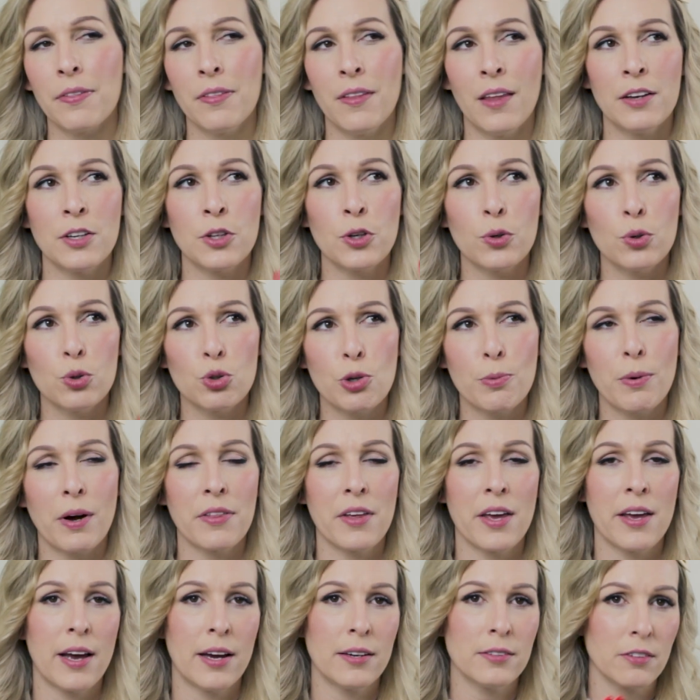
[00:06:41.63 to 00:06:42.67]
And then usually by
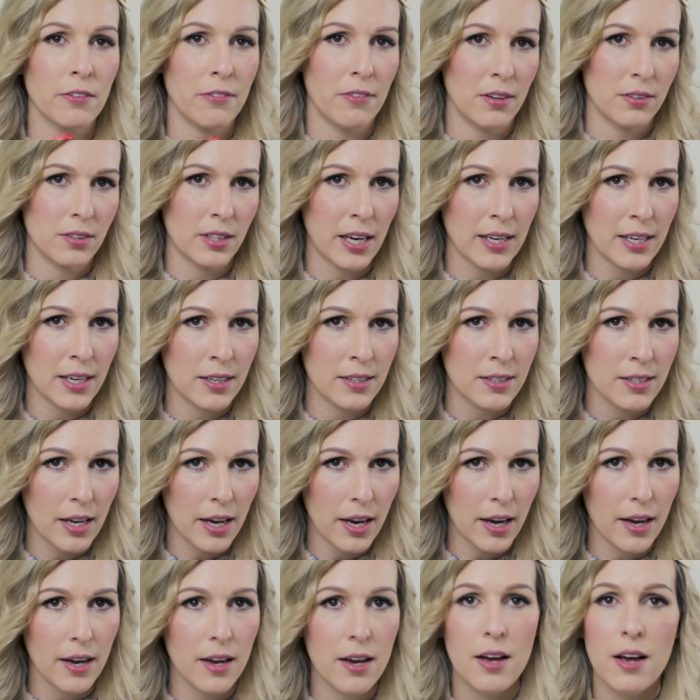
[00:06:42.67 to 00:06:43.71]
the end of the second
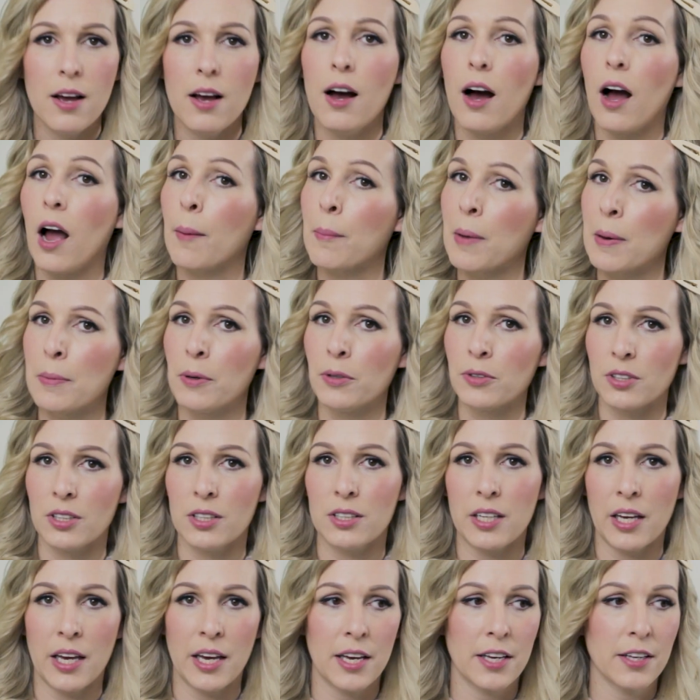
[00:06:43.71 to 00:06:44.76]
day, I'm able to
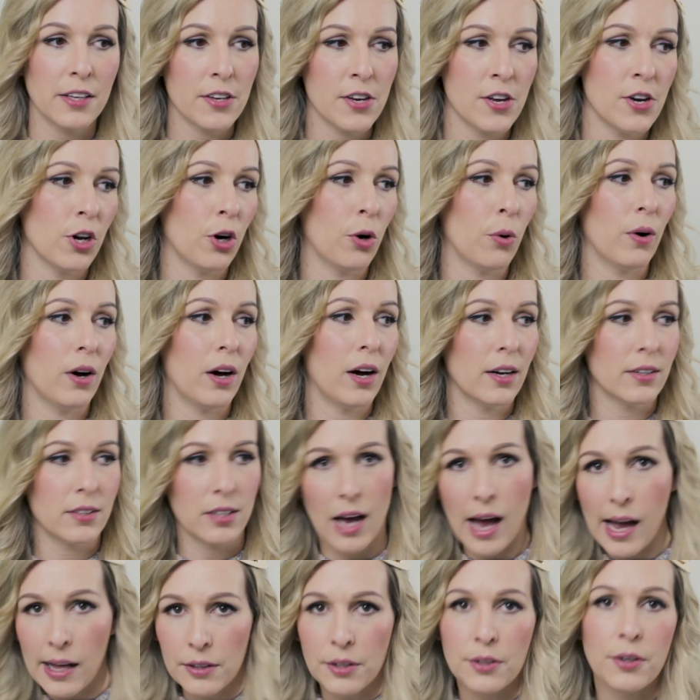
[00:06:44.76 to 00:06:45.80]
take, you know, a
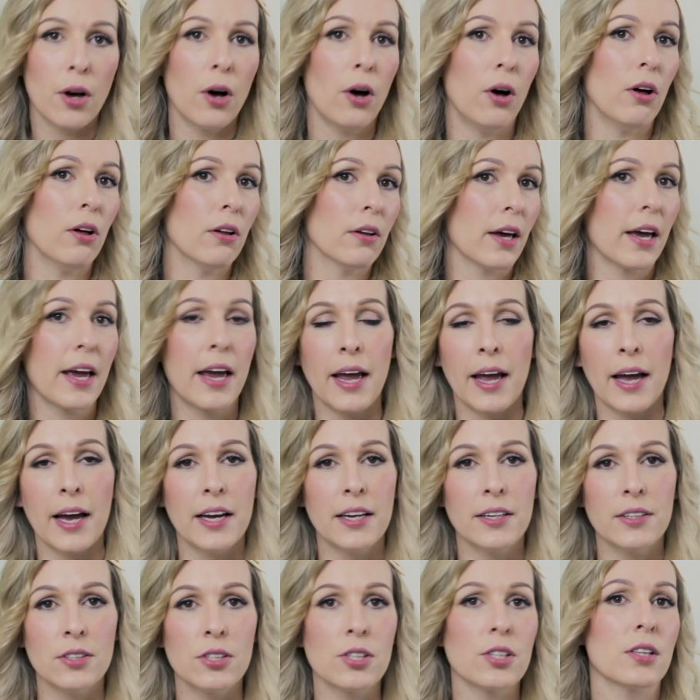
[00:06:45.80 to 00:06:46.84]
Tylenol
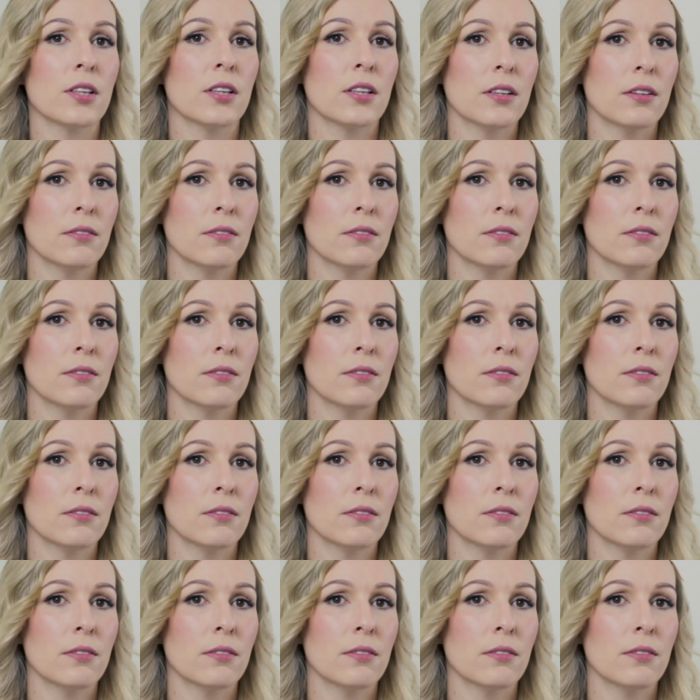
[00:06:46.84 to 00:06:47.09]
and,